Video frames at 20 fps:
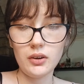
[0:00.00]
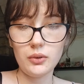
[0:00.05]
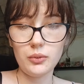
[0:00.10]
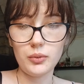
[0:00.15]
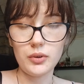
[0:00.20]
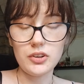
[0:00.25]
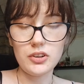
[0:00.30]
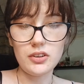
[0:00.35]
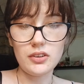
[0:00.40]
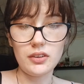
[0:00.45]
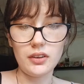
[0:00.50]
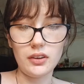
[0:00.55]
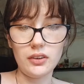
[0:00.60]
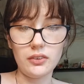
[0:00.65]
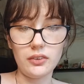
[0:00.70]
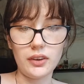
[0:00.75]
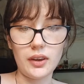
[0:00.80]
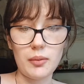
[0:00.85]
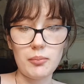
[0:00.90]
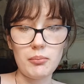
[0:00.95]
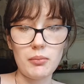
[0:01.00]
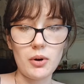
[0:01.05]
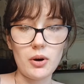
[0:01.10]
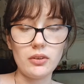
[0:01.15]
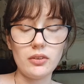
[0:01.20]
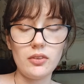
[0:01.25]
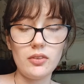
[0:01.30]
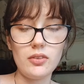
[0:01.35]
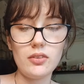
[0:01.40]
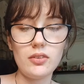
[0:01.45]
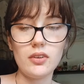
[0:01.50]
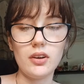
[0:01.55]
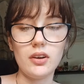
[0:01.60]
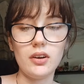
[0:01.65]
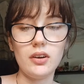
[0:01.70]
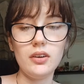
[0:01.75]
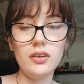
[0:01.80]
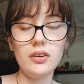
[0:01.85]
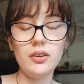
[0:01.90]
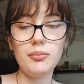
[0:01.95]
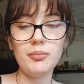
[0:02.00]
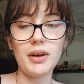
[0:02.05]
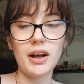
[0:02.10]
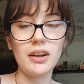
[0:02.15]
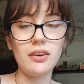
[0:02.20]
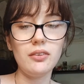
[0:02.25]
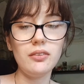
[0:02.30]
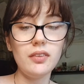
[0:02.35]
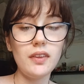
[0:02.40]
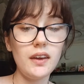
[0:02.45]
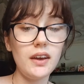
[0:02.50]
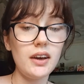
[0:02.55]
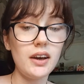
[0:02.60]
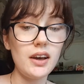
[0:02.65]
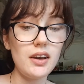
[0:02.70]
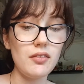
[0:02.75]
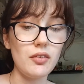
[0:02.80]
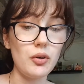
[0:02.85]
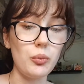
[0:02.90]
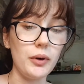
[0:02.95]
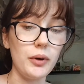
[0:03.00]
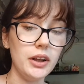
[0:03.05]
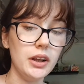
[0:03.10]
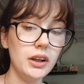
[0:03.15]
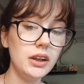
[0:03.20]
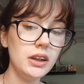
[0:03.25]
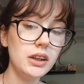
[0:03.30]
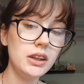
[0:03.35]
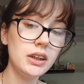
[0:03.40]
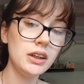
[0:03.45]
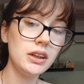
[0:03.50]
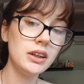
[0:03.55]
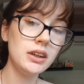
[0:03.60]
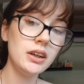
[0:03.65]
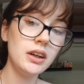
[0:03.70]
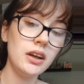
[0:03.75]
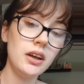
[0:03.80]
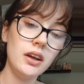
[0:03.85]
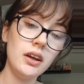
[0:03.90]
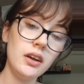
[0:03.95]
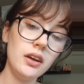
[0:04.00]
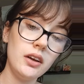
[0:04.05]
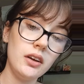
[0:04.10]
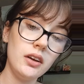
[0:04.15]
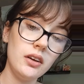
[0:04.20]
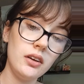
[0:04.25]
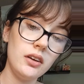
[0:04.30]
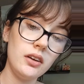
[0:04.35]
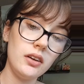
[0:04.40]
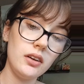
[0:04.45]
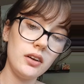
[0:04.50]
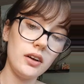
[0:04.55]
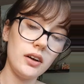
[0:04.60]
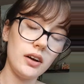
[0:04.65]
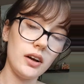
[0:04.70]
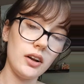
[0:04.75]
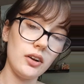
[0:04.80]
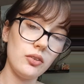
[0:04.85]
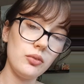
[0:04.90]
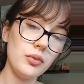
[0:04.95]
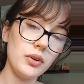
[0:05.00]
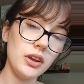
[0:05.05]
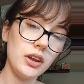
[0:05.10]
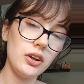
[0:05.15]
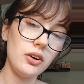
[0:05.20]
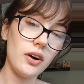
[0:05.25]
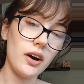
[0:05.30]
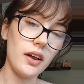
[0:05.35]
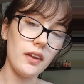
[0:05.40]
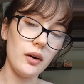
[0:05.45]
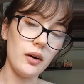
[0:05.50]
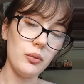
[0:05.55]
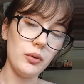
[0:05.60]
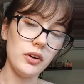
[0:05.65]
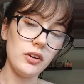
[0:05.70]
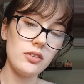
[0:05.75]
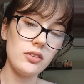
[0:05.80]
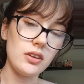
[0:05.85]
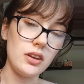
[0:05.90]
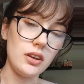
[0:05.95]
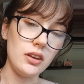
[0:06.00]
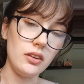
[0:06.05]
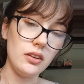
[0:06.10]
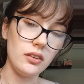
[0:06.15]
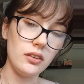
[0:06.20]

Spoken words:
When do you think you'll get mods? I don't think I ever will. I don't really know how that works either,